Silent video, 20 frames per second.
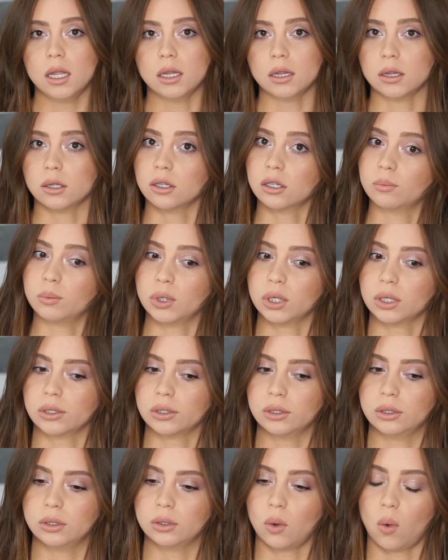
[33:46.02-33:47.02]

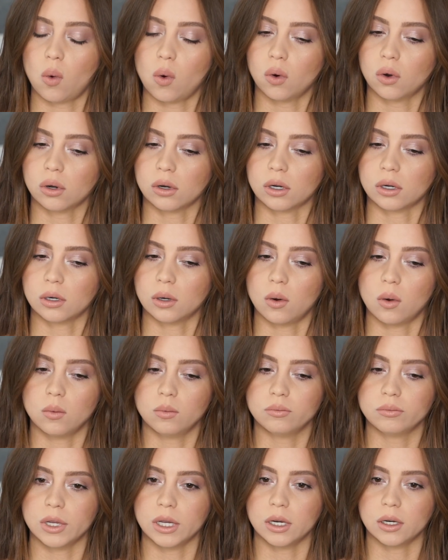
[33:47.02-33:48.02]
lookbooks, or
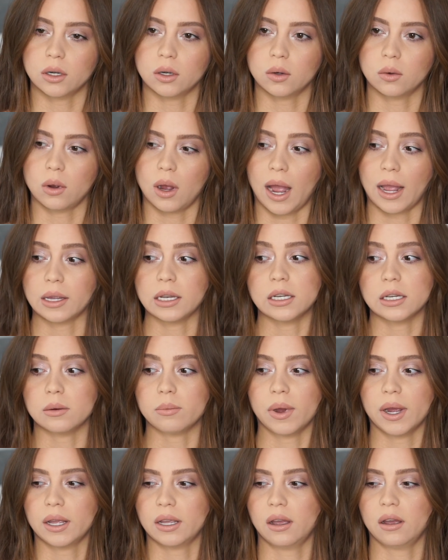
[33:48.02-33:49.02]
you know, I did
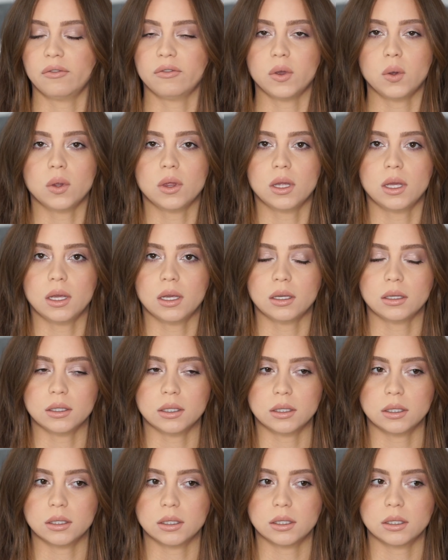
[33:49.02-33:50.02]
buy a few
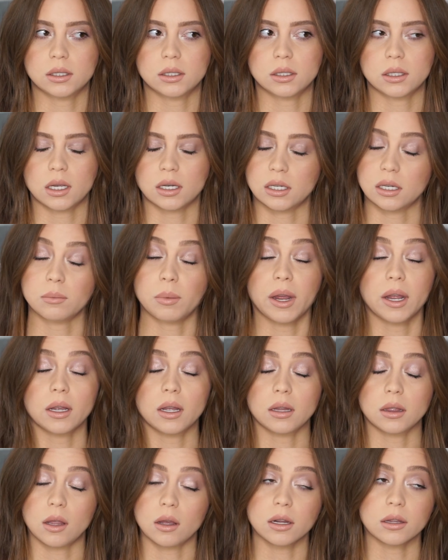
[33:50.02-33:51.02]
things. I did buy
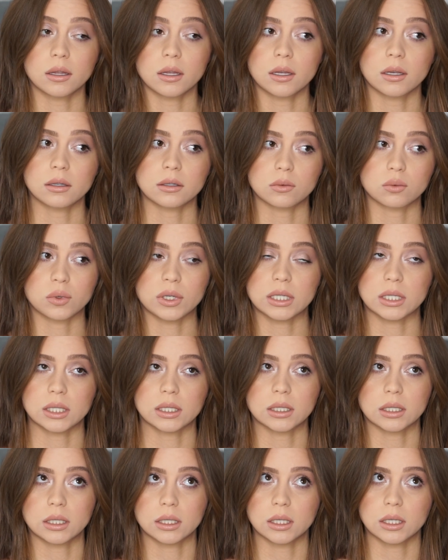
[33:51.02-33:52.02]
a lot of things
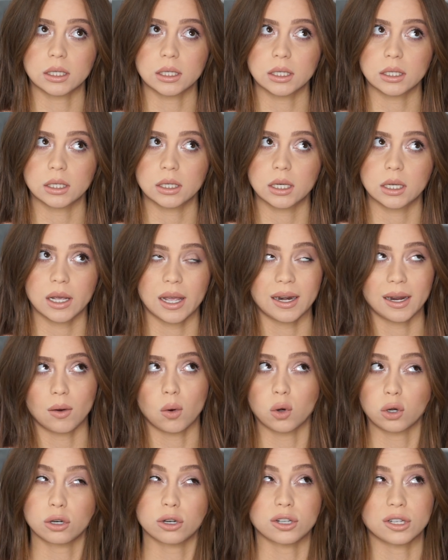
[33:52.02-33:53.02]
recently, and I
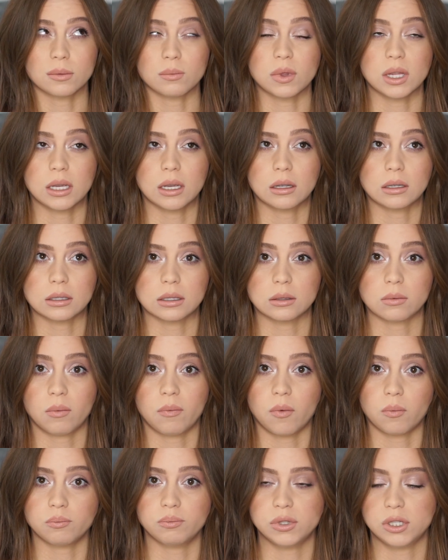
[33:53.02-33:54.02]
ordered some things
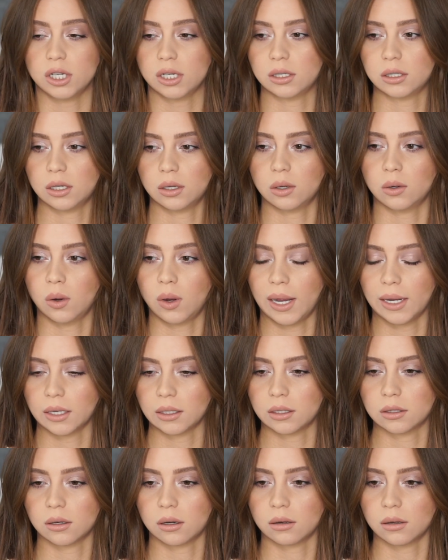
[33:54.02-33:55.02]
just so I can
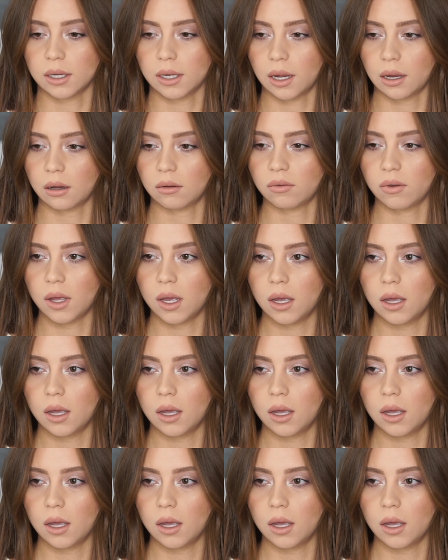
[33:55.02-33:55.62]
start like kind of